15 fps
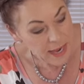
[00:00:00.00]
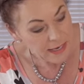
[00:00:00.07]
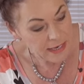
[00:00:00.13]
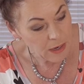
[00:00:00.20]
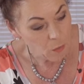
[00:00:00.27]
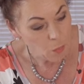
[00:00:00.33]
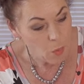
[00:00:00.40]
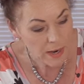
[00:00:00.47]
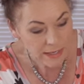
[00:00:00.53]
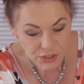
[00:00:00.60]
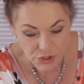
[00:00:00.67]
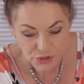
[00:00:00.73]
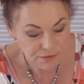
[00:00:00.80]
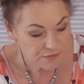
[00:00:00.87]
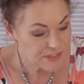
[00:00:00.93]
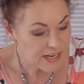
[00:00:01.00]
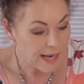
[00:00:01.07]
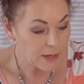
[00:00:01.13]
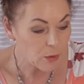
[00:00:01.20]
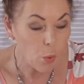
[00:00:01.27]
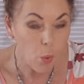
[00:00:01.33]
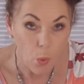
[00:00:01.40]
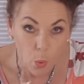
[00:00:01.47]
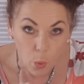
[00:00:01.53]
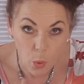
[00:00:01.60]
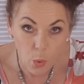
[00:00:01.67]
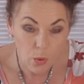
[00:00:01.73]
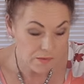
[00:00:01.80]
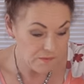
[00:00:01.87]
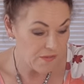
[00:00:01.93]
Now once you've done
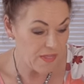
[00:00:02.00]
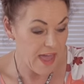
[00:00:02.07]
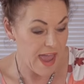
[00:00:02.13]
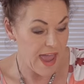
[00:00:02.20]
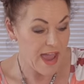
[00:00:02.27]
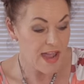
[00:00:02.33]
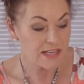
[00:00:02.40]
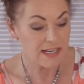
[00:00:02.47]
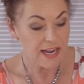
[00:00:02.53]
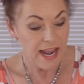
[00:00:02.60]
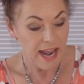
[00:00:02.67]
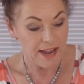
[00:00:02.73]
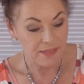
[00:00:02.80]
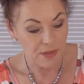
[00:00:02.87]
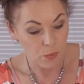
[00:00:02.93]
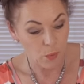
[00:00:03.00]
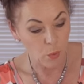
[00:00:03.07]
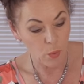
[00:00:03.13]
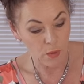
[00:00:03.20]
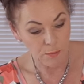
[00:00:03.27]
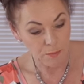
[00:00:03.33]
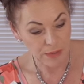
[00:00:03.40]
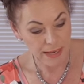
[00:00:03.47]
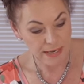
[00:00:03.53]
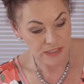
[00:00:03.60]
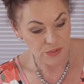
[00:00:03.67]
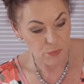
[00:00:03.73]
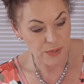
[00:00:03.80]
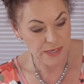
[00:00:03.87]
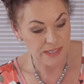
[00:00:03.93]
all of that and they're all in
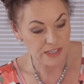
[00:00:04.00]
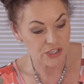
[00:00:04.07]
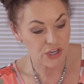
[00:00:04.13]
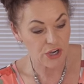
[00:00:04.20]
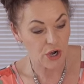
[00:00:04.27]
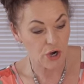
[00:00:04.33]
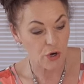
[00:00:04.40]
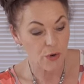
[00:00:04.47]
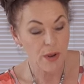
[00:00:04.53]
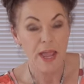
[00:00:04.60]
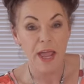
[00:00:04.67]
place ready to go,